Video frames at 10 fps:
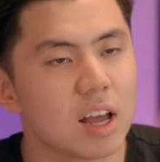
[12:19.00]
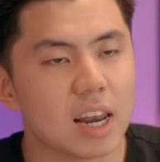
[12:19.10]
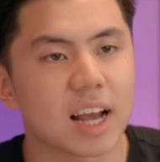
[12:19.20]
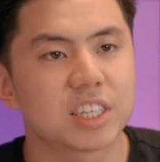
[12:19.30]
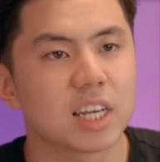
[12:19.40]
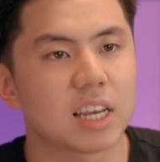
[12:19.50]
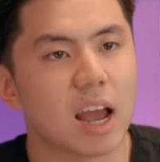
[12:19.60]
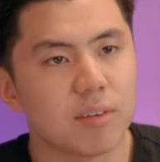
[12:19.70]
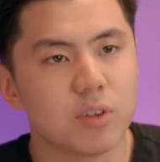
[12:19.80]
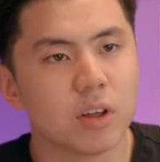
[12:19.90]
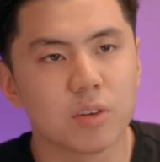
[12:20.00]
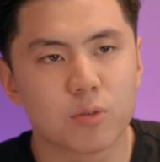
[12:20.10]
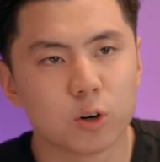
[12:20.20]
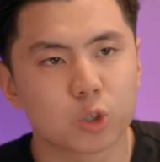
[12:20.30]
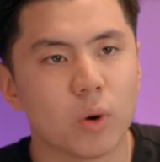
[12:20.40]
Like I said, I've done the
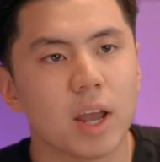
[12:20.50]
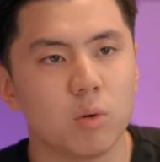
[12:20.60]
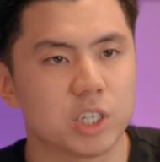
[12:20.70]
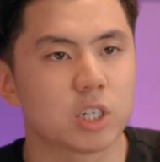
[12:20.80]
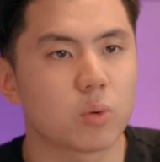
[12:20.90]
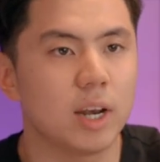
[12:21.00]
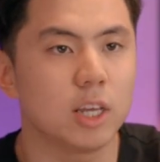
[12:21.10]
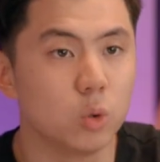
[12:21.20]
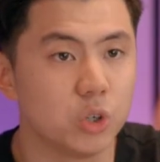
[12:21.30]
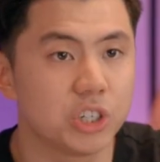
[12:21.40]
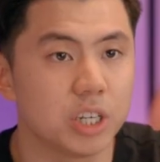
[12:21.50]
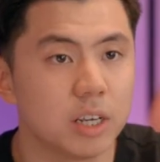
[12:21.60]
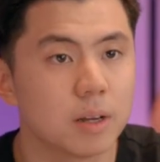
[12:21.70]
first way, which is creating UGC.